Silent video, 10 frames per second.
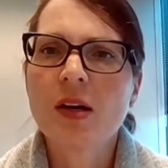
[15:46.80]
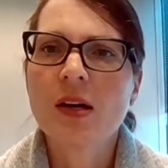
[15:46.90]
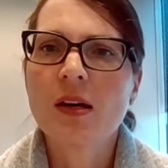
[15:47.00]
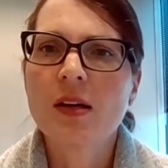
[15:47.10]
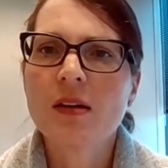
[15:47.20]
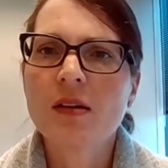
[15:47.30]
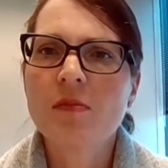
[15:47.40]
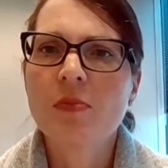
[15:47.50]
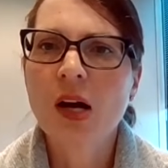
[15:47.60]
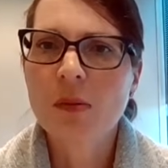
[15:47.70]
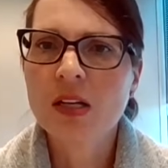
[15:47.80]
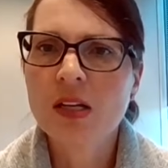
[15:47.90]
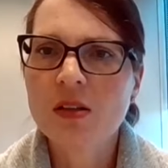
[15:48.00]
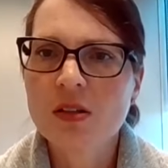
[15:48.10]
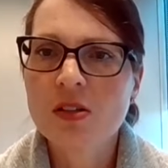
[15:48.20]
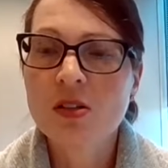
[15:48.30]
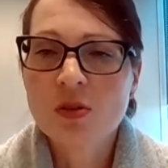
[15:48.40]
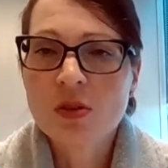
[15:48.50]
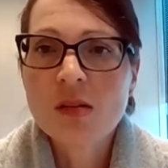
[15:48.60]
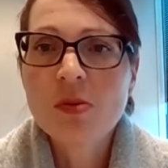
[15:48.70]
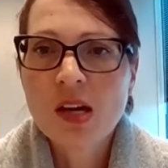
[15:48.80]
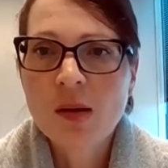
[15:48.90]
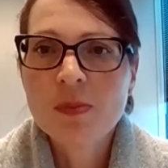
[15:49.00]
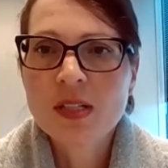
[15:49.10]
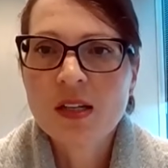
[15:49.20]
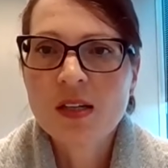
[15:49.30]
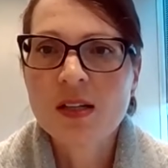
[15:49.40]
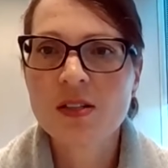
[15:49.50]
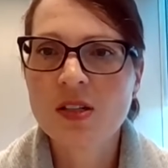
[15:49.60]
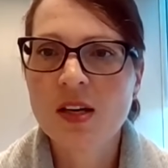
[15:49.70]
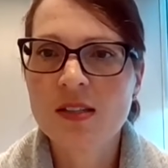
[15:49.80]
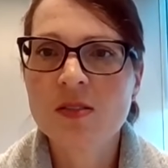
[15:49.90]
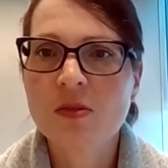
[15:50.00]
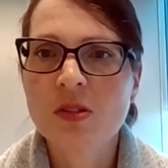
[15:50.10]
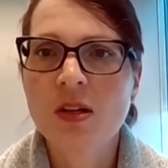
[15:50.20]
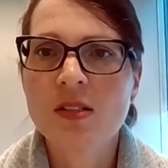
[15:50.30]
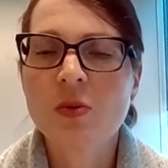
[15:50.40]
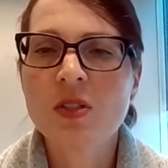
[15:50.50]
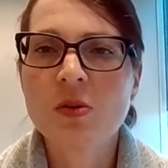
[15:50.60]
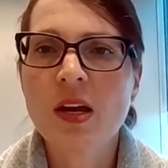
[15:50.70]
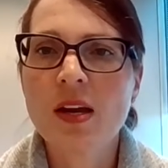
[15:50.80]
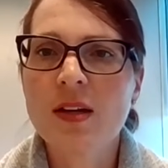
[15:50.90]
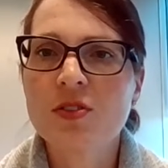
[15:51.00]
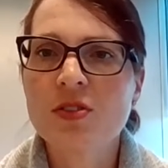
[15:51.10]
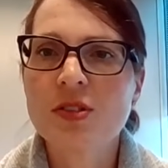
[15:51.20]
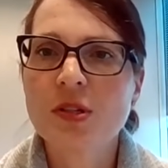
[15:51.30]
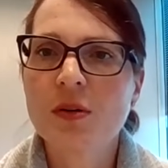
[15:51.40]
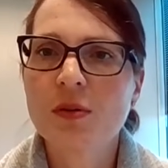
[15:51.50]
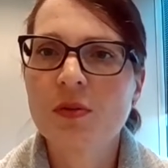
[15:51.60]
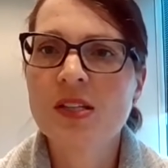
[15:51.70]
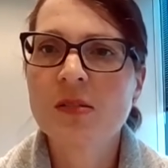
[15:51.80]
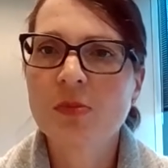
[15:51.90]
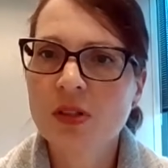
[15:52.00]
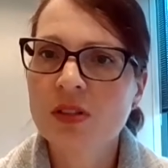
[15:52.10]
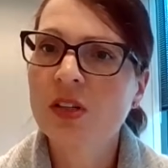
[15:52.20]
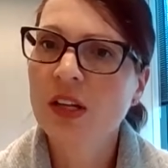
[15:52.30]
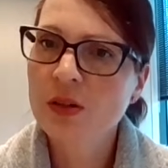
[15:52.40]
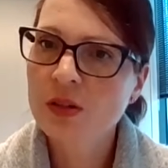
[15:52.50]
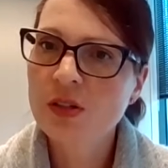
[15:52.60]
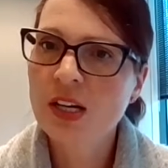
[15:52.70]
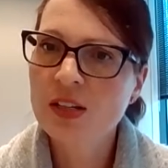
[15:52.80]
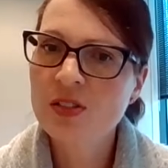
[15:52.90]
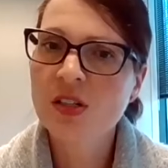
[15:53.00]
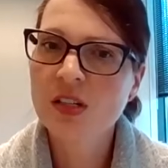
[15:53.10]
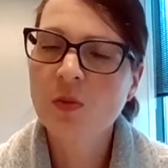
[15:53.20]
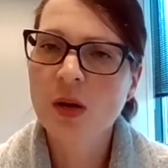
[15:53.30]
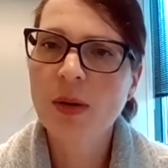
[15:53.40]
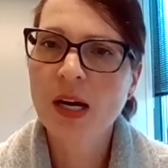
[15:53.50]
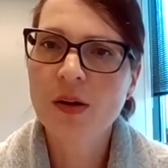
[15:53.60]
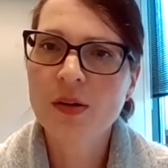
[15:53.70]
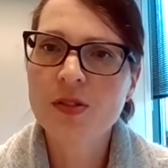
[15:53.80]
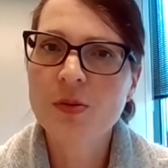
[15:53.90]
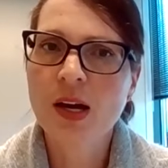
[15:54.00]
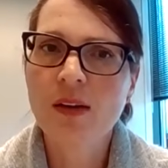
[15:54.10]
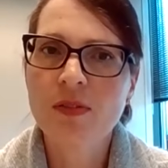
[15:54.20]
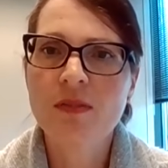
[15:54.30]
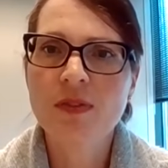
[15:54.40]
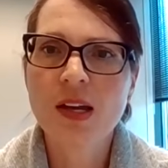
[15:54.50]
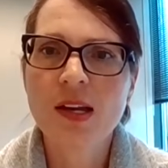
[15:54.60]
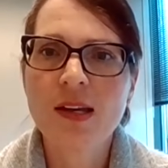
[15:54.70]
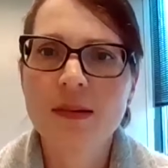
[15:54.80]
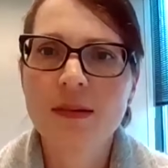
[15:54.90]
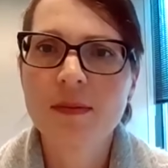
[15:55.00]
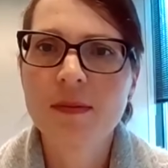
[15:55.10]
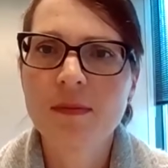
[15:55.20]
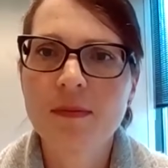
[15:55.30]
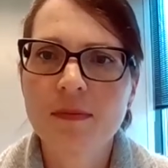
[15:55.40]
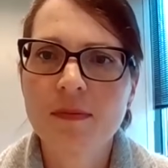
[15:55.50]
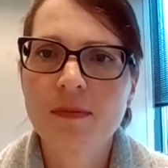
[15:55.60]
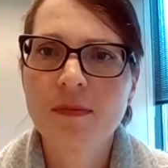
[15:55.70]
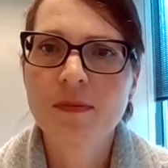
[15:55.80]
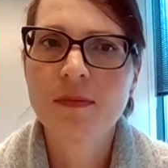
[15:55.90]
uh, probably, you know, need to be updated as, as, as we do age. So it's important to look at who your agents are and what powers you have conveyed. And there are